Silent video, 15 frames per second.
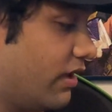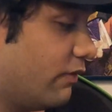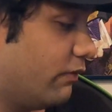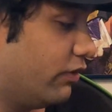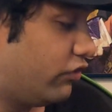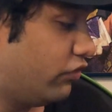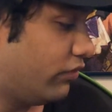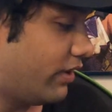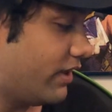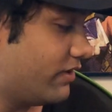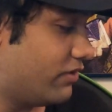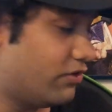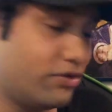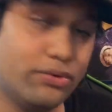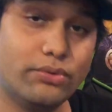which you can
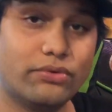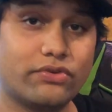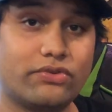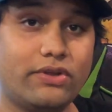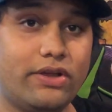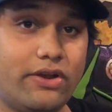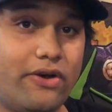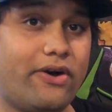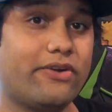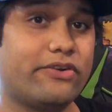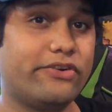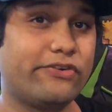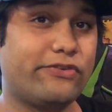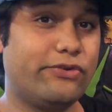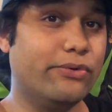use in
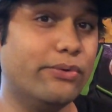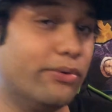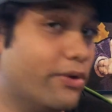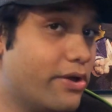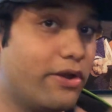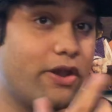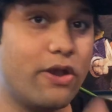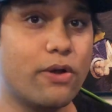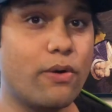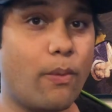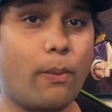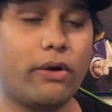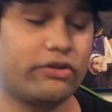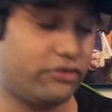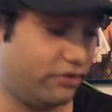order to know
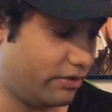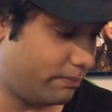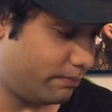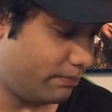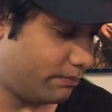what you're